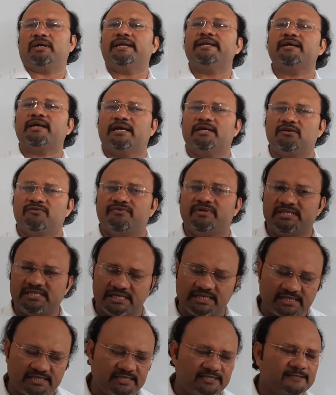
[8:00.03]
any kind of
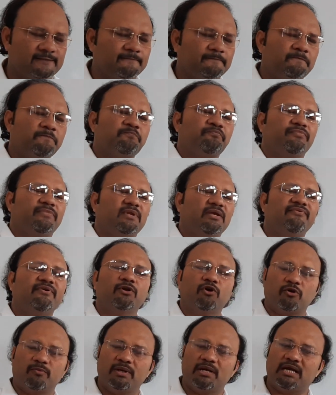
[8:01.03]
disease, if a
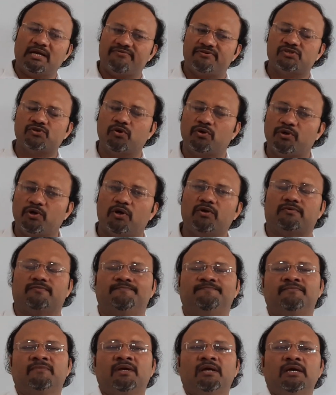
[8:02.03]
normal life is going
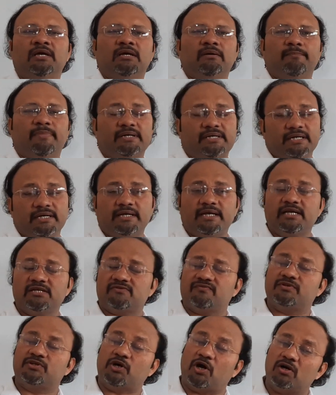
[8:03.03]
on. But in case
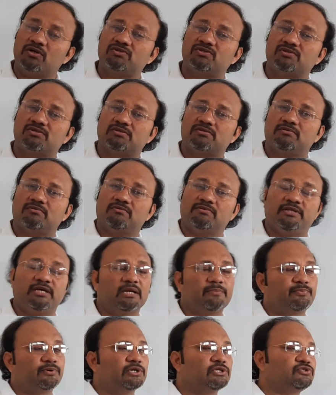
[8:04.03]
of dogs, they
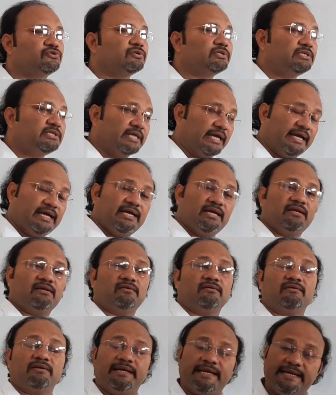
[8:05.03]
are producing
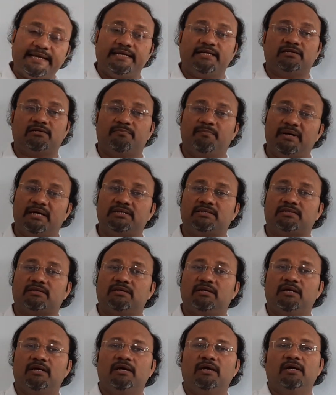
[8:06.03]
10, 8,
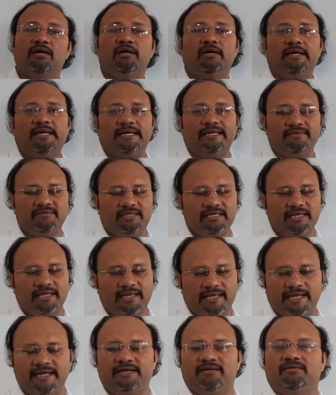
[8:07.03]
but in
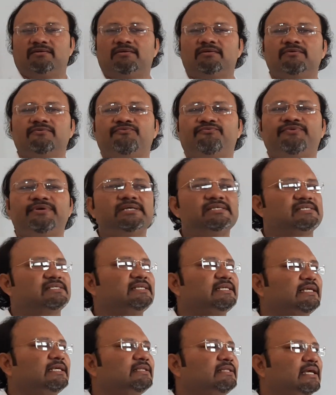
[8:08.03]
the end we
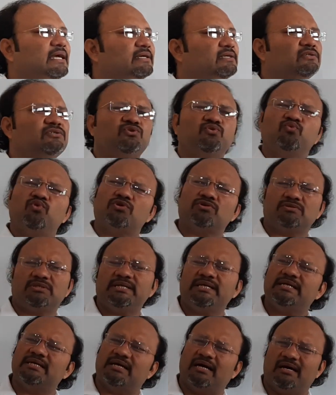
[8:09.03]
see that 2 or
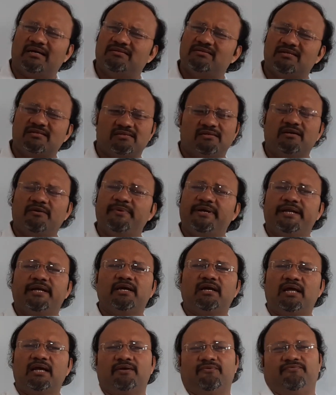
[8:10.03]
3 are just remaining
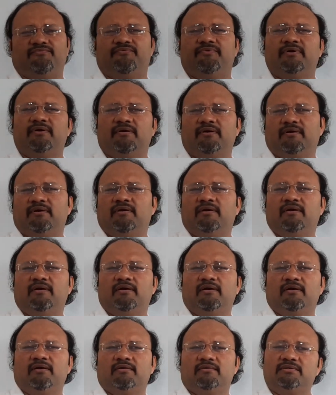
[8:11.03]
alive.
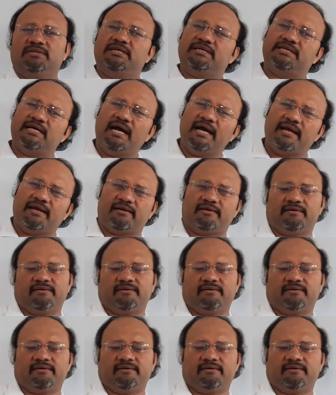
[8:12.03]
They die.